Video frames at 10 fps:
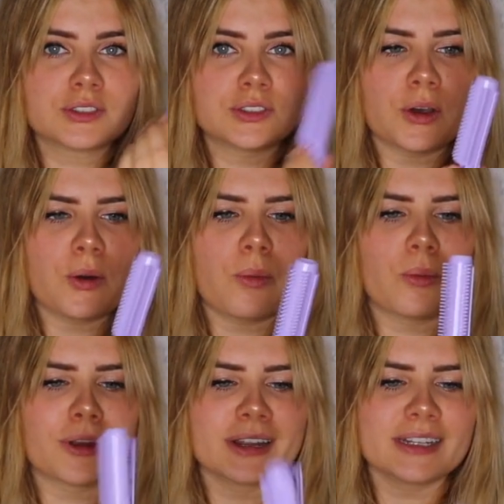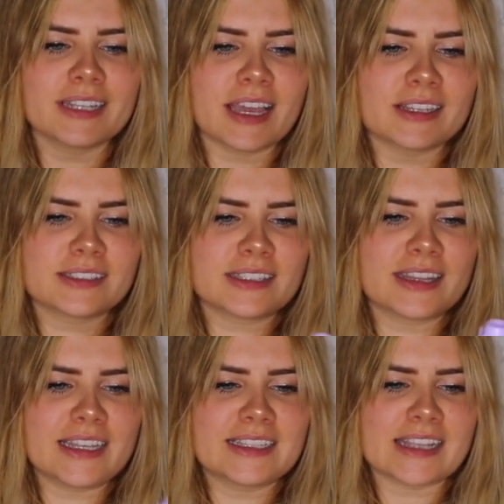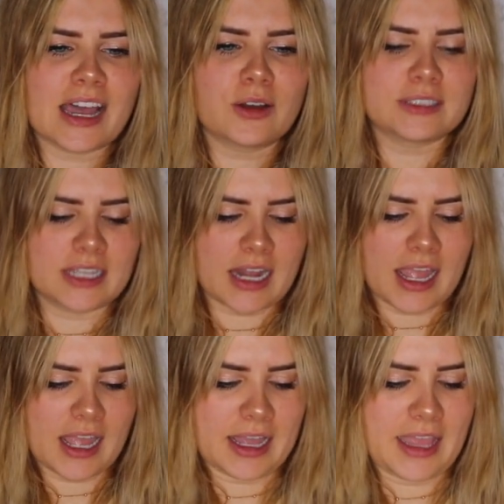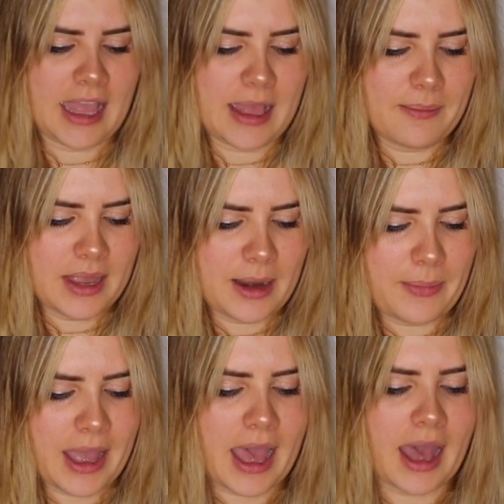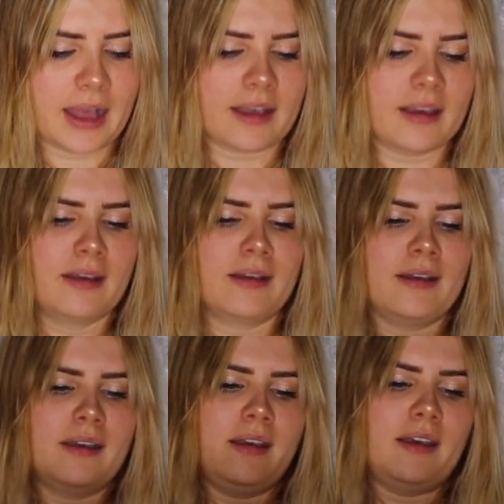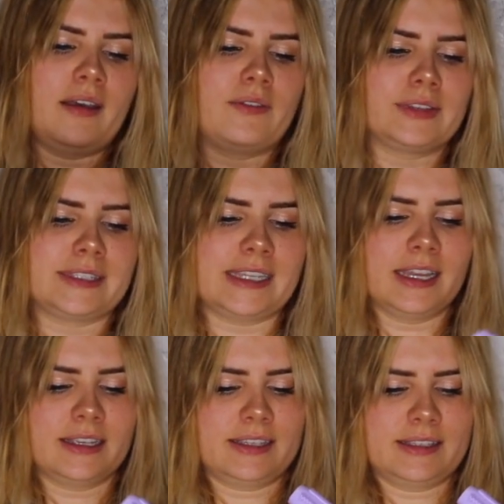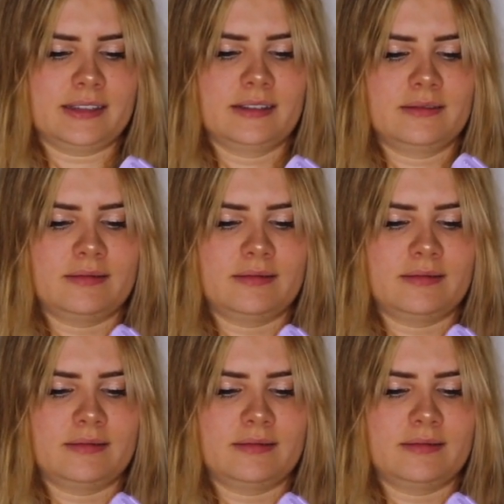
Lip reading: So we're gonna test these out today. It came in a pack of six.